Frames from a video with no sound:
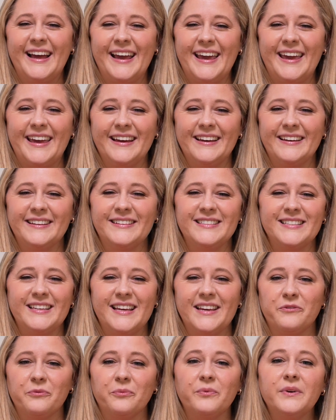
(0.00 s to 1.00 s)
And
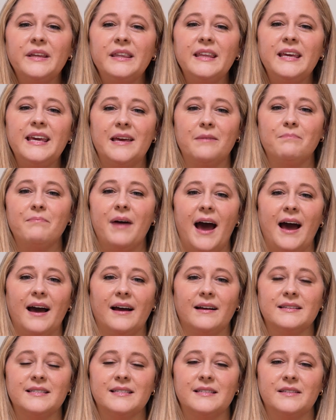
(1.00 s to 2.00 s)
it really
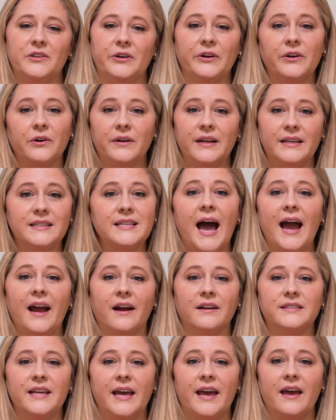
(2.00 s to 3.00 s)
impacts your
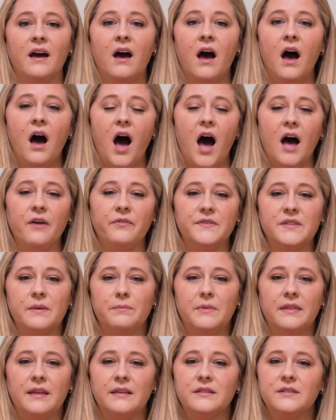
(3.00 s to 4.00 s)
entire day off of
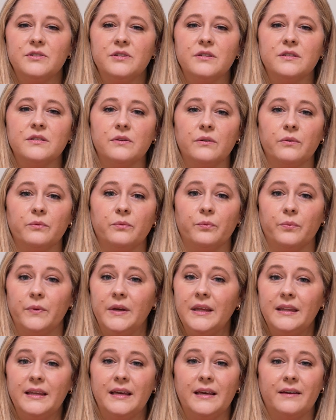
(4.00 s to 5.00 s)
something that's just
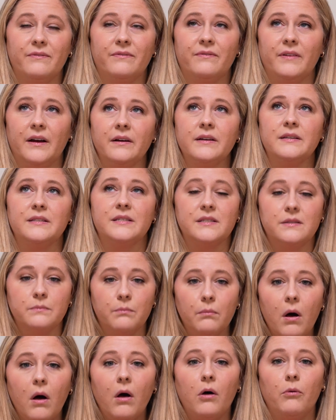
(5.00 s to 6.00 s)
really a very
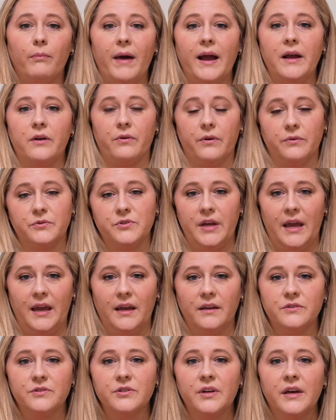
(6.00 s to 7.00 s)
small micro
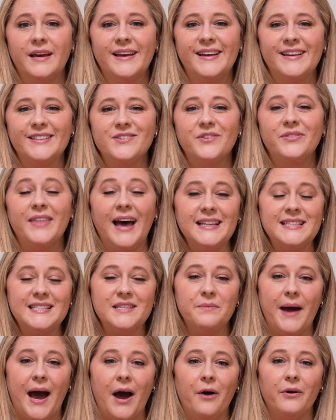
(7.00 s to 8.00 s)
change. So that's
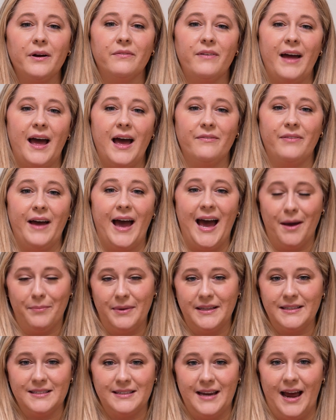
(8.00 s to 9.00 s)
the power of
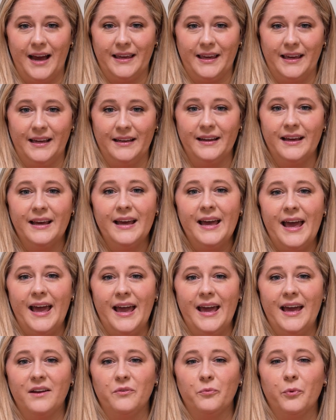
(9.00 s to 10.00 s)
habit stacking.
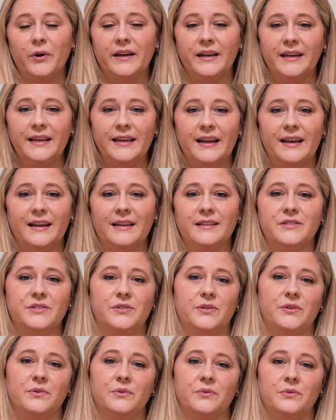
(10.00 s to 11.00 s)
And we're going to get
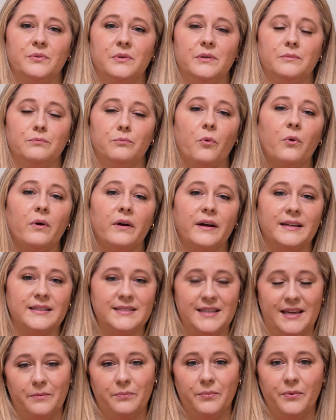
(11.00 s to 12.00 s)
into more
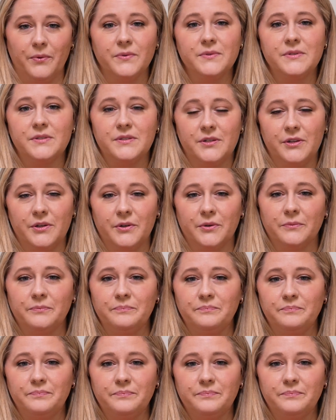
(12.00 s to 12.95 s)
examples too.